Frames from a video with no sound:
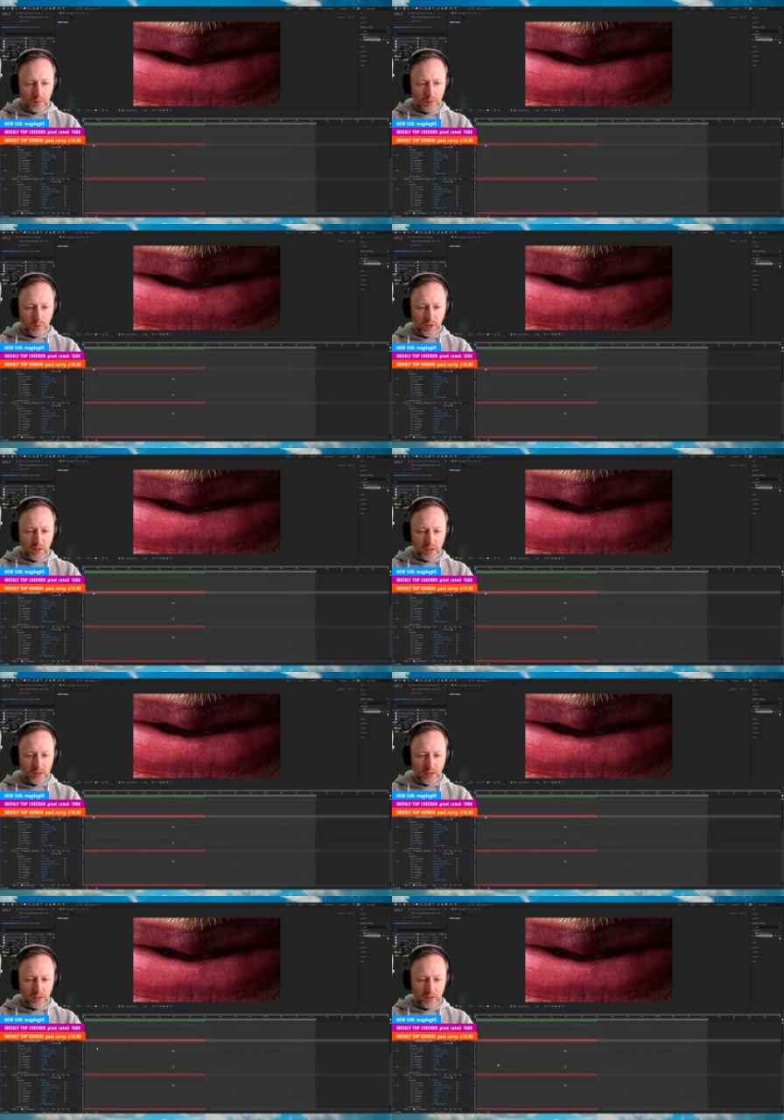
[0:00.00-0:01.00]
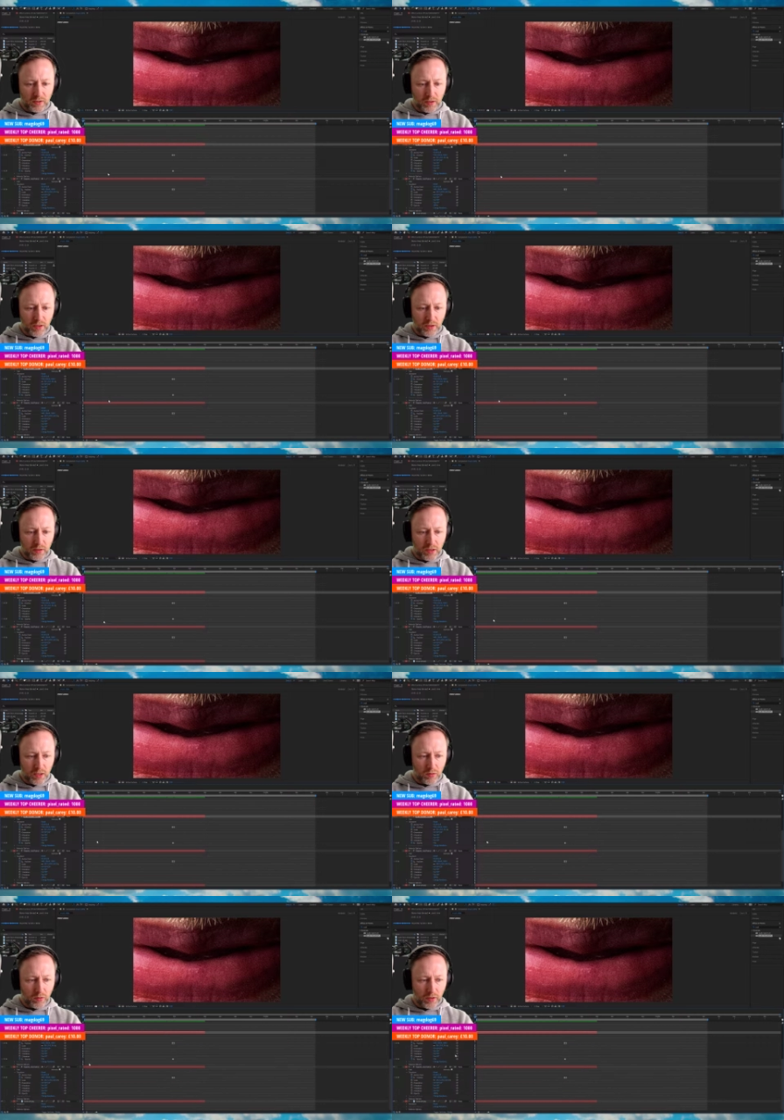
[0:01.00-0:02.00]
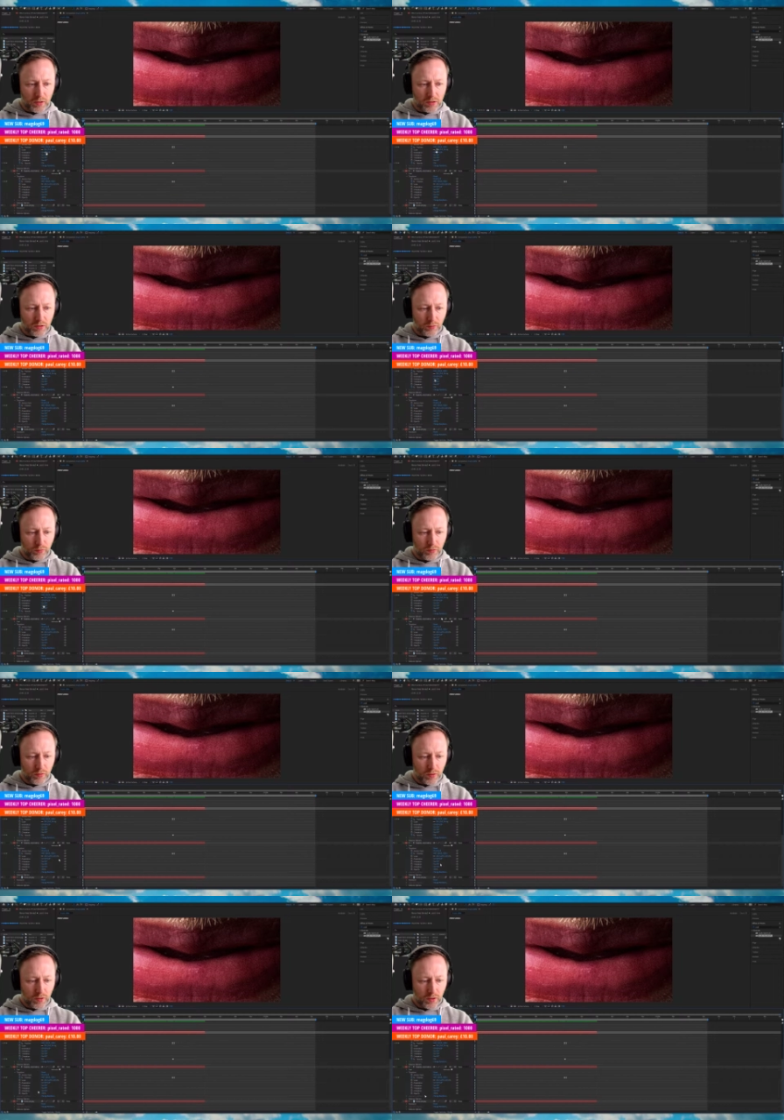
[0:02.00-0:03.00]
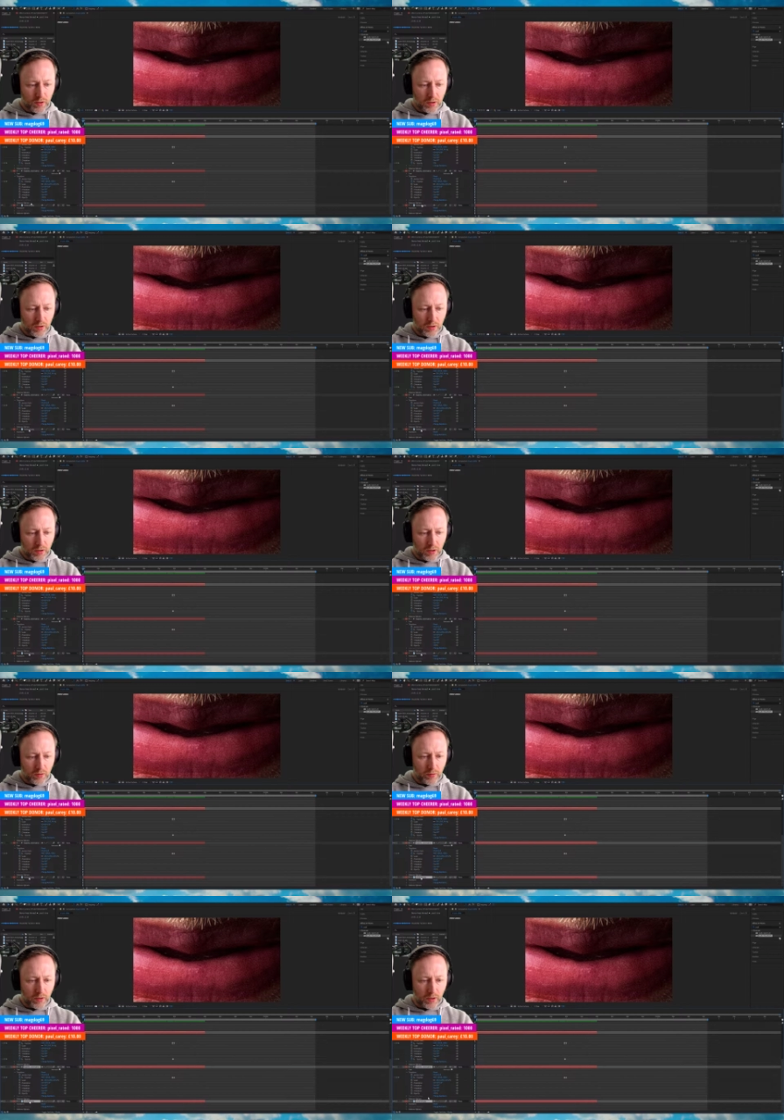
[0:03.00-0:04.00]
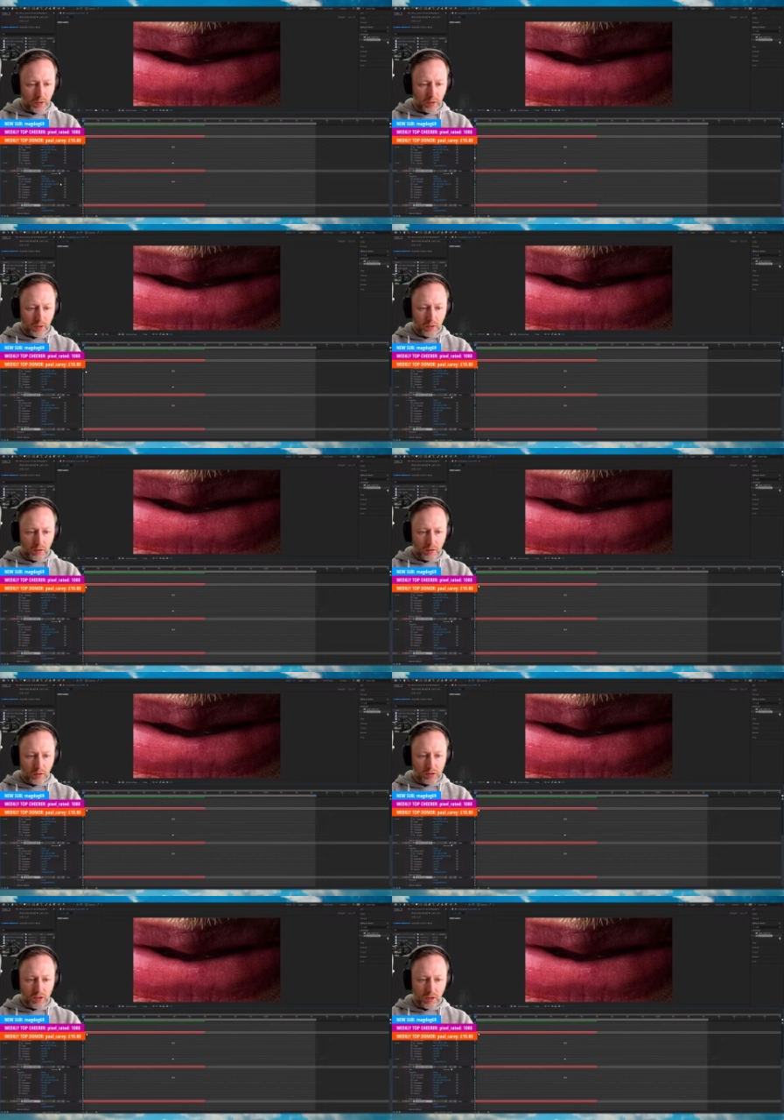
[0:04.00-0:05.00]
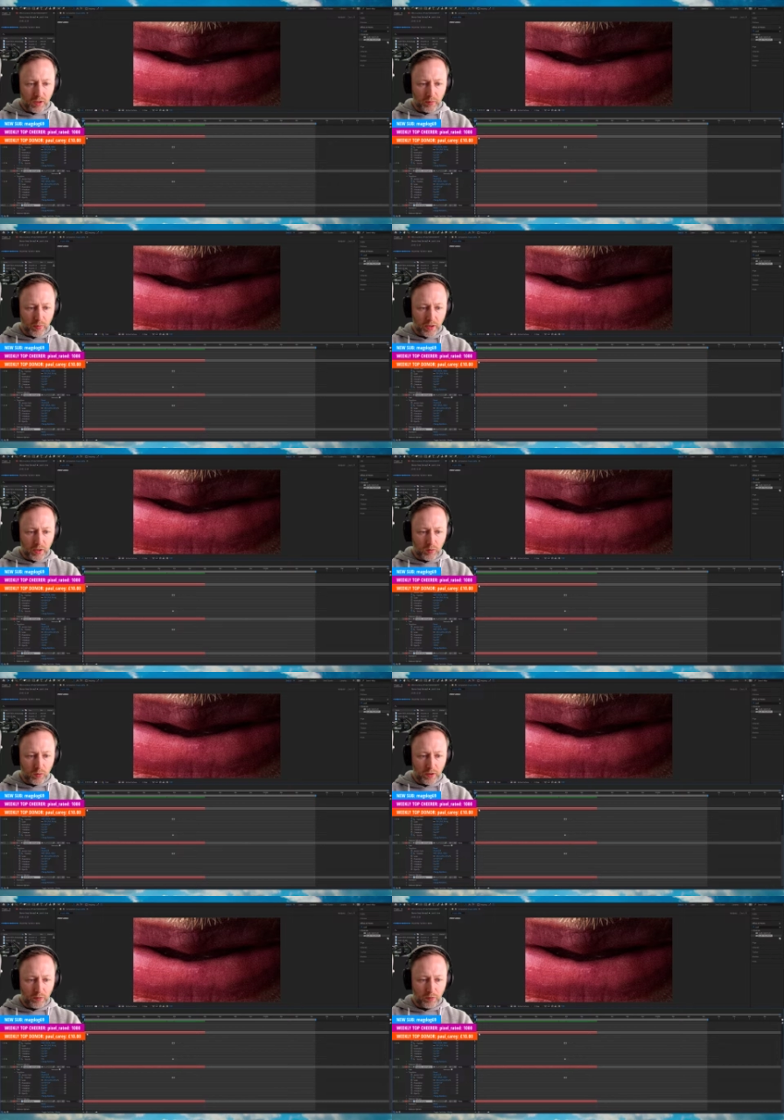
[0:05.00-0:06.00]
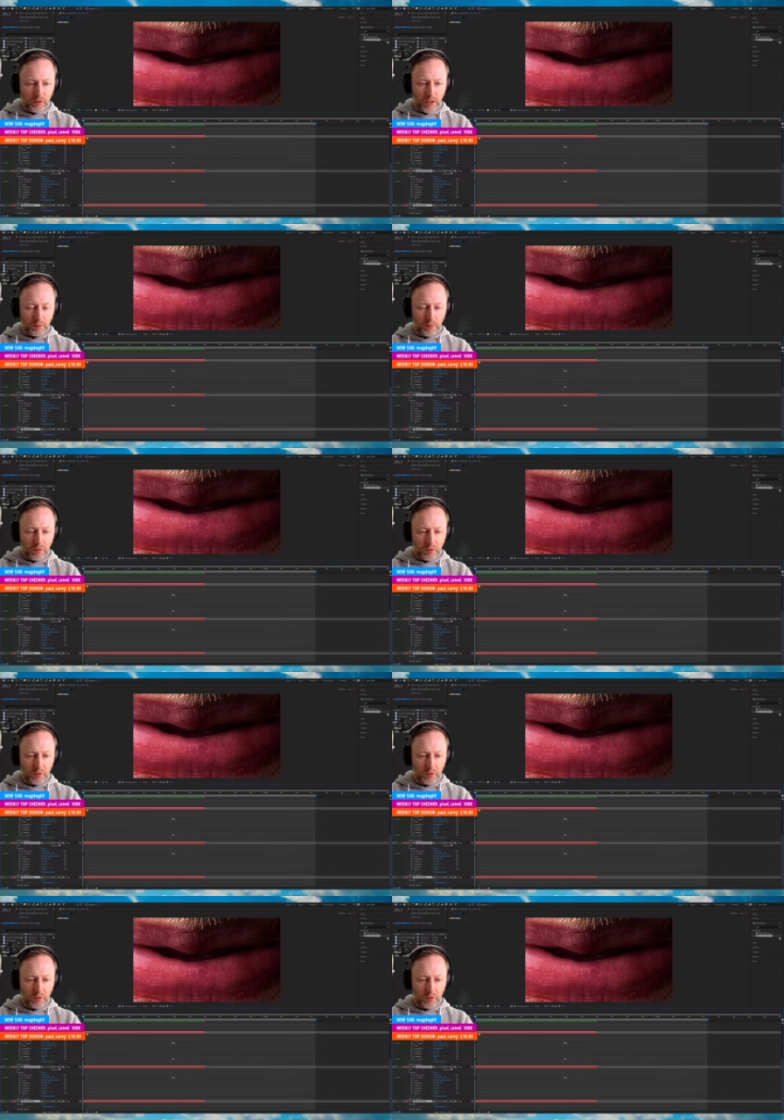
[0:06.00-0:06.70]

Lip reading: So what I do is actually take all of that stuff, take all of that, nudge it along by one frame.